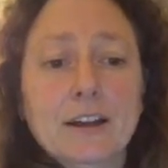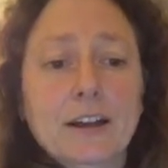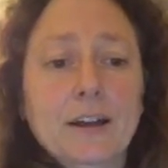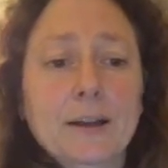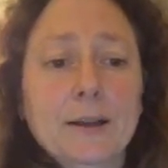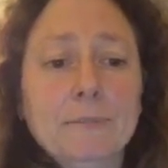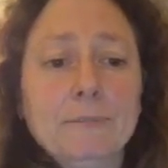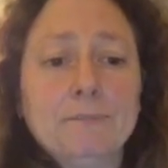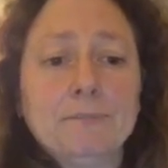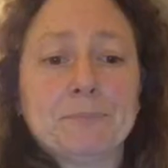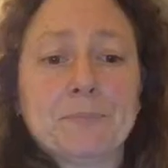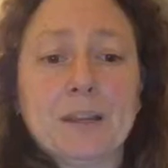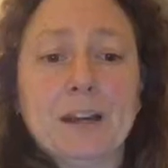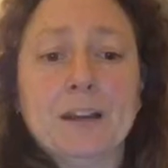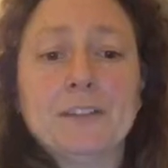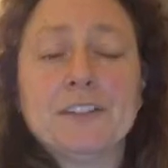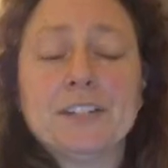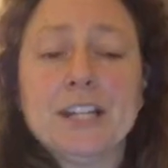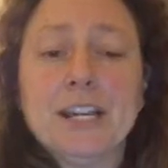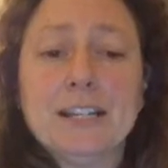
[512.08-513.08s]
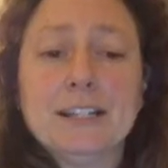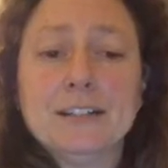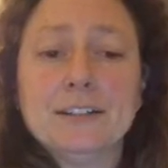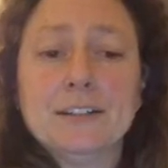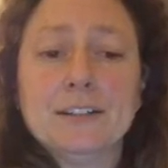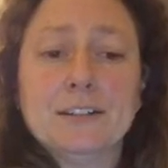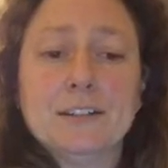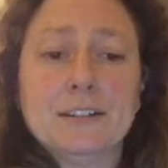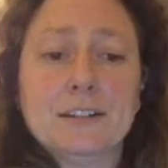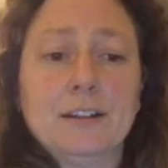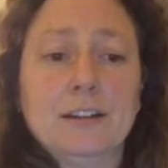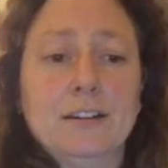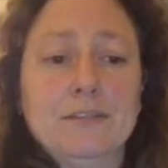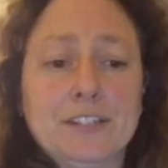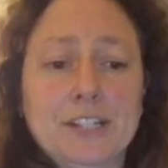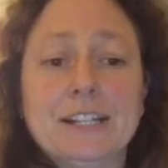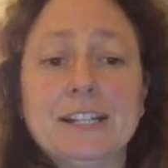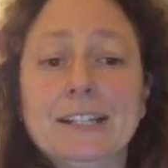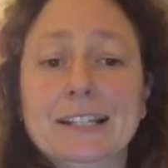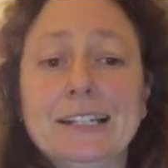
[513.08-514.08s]
I've shared
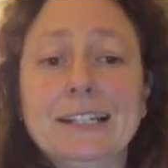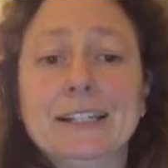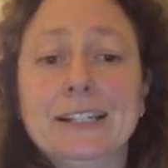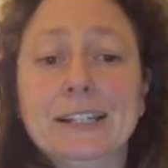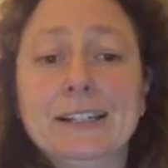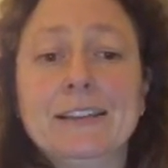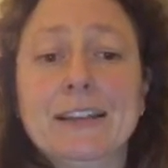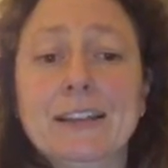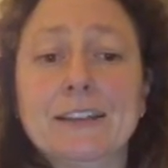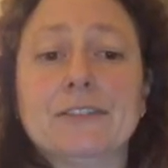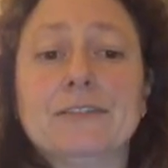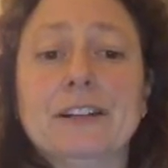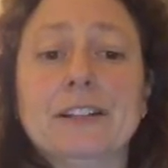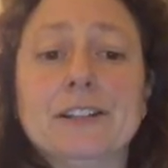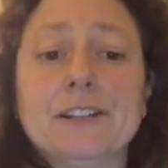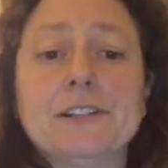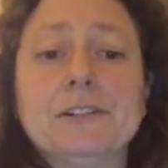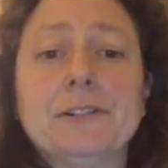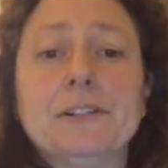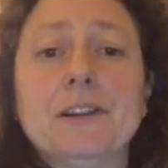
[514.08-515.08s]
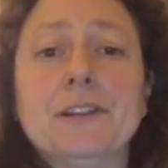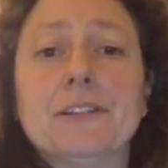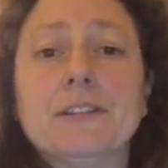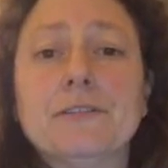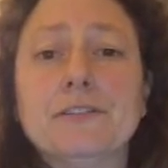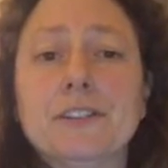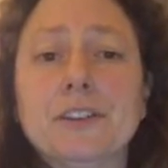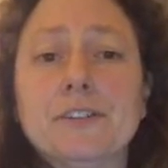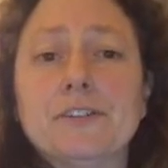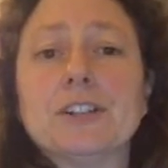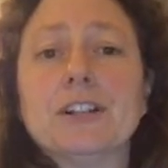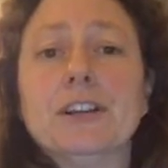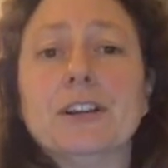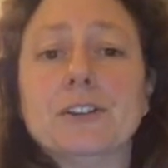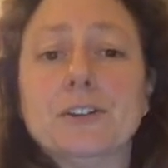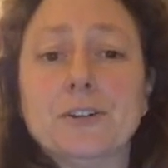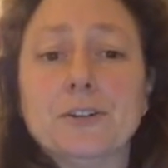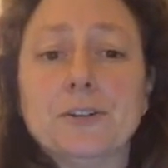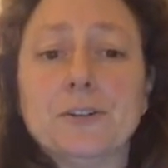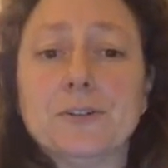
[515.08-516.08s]
a link in that thread to another
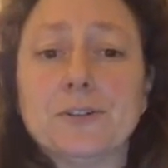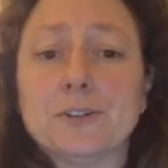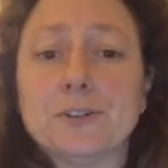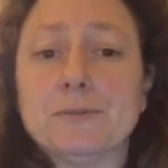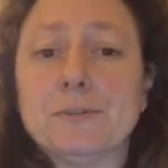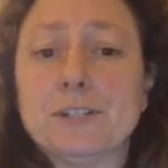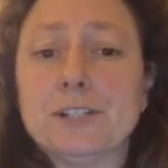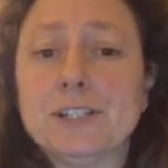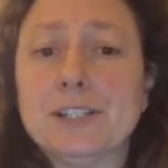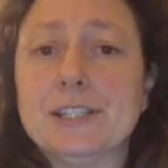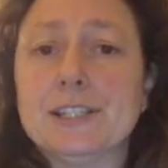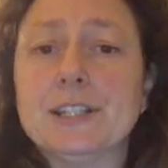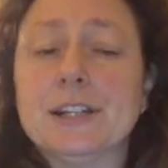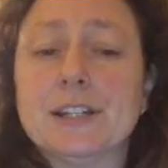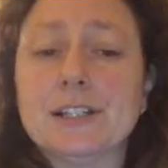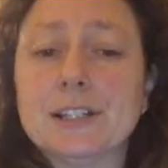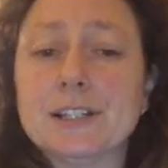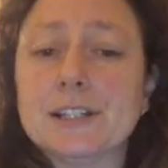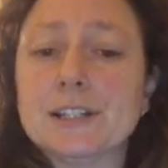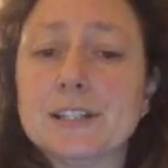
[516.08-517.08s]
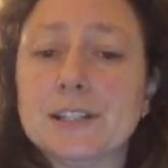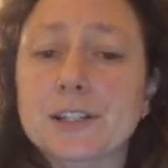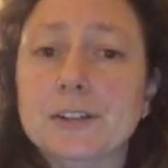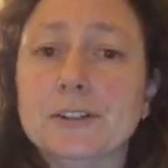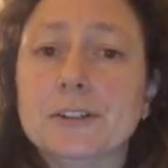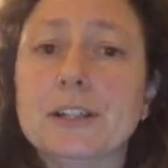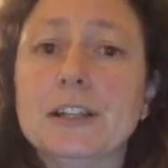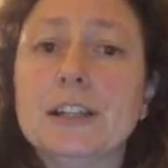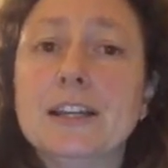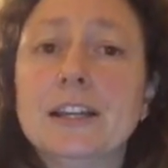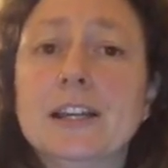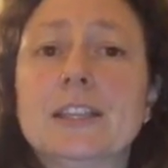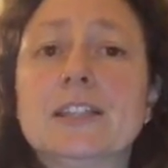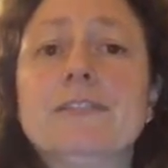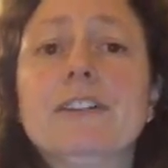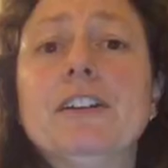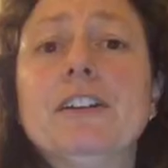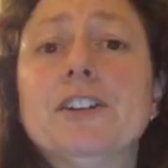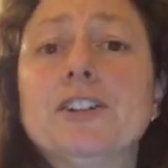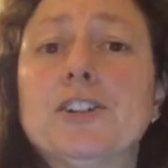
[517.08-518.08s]
Futurelearn course which is starting soon. It's
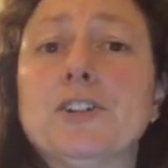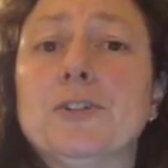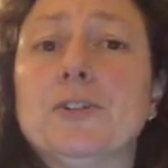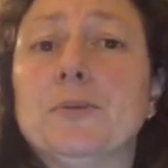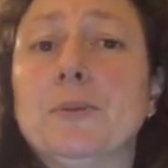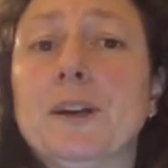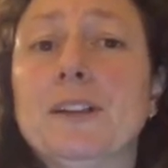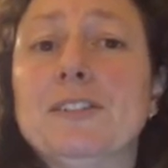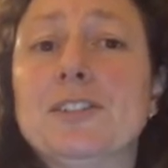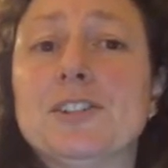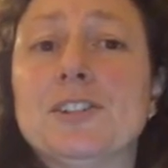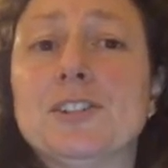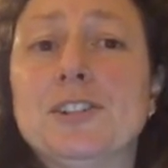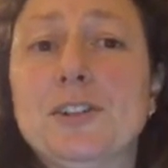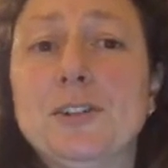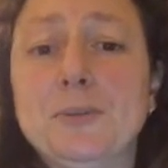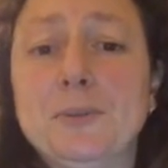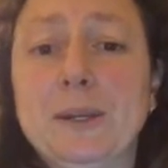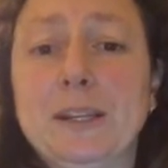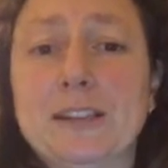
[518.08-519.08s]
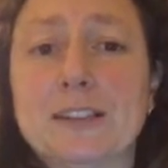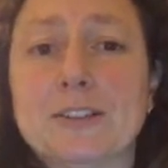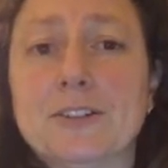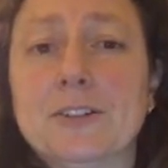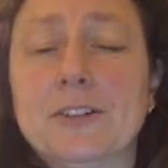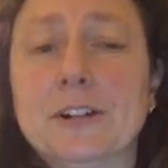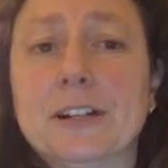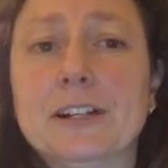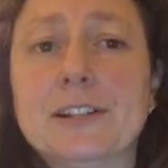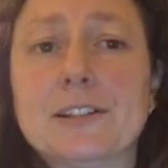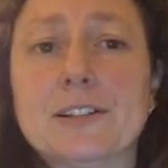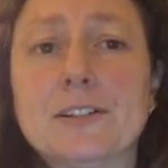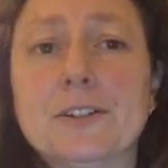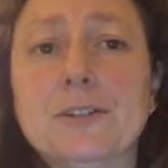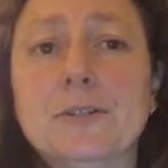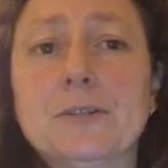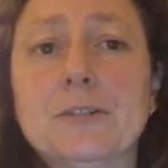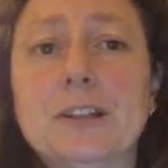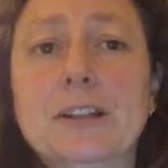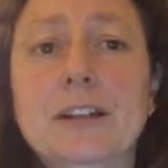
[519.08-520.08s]
a very short one, just 2 weeks long, and it's
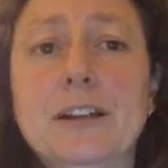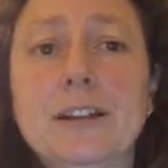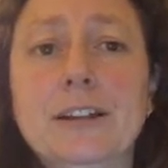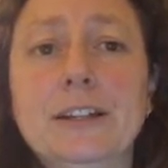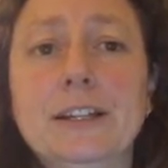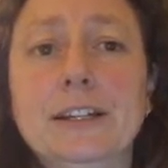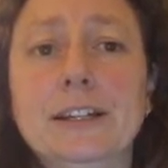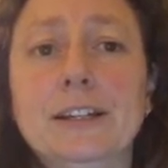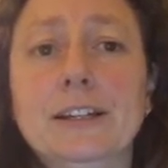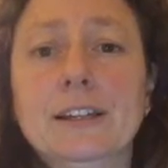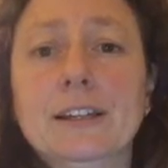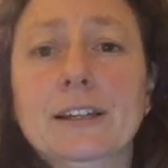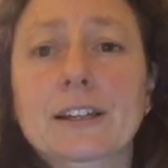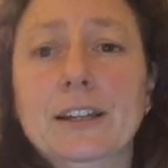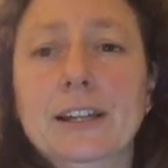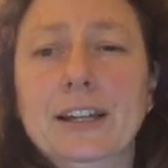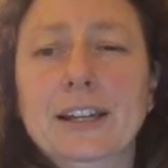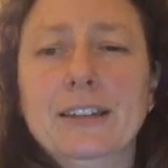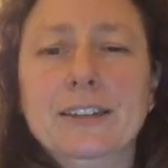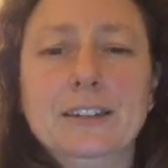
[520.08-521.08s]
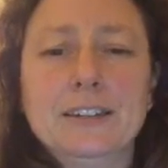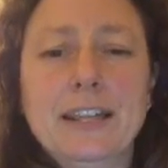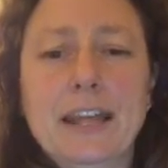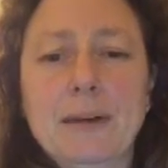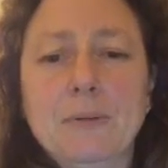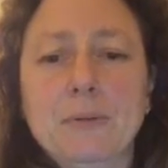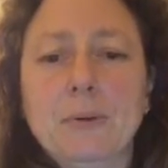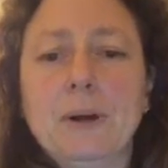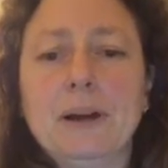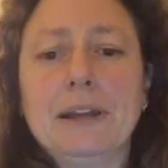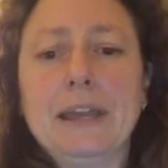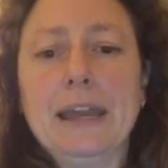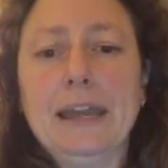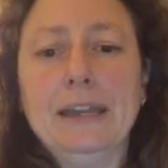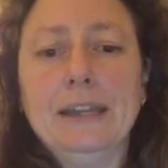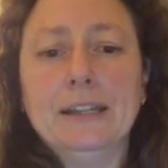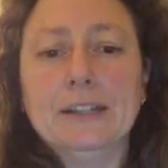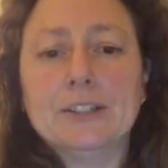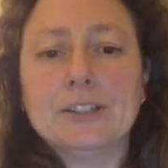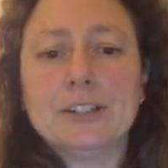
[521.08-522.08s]
called Learning in the Network
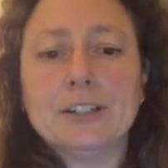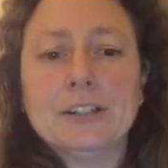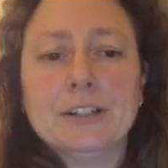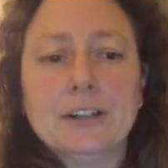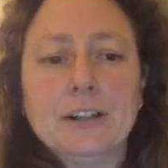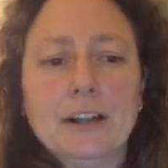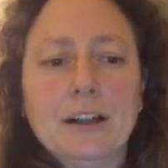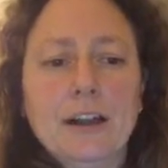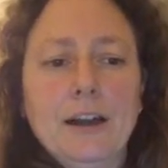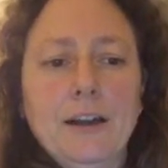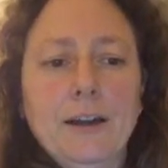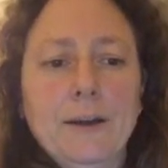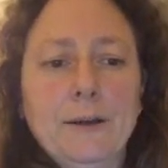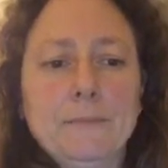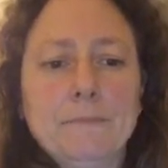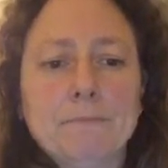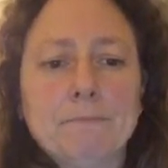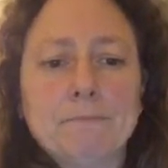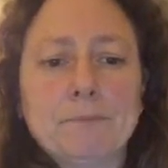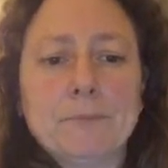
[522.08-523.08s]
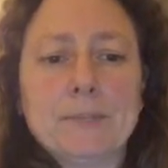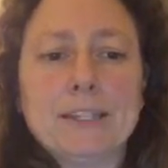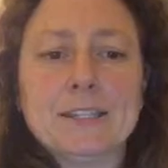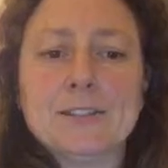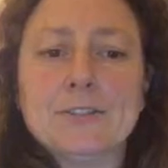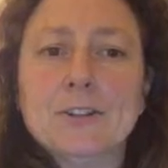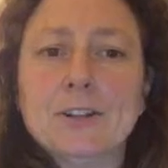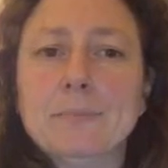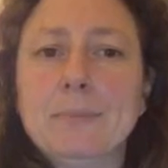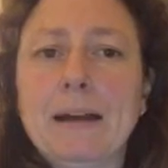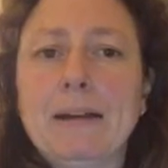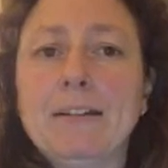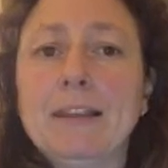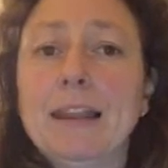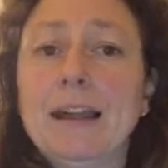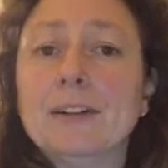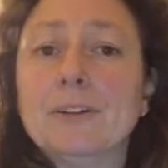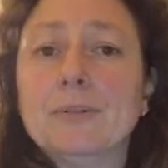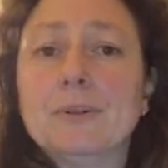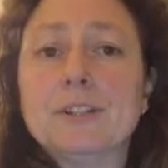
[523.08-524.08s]
Age. It's not about
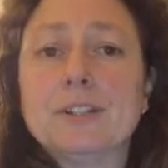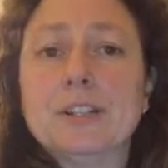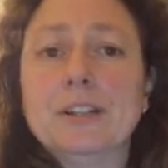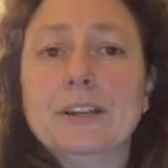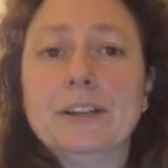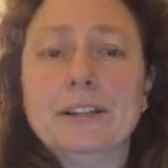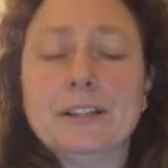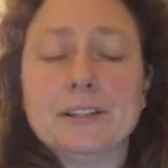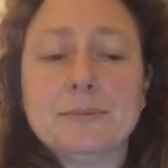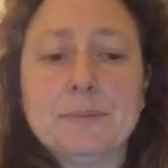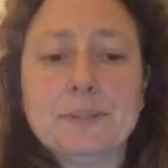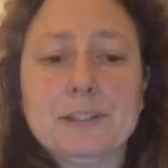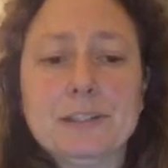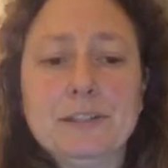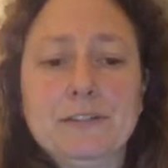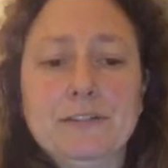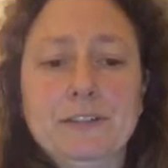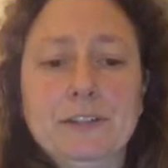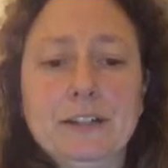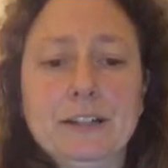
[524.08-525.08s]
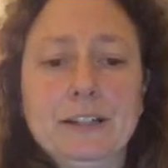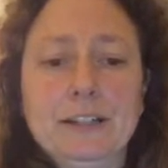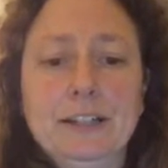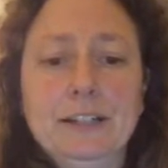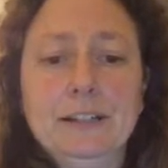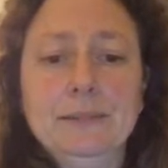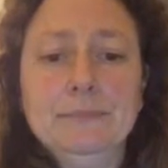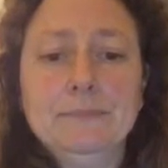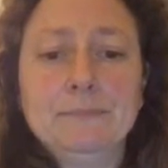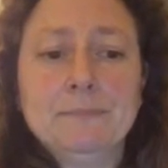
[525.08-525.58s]
language learning specifically,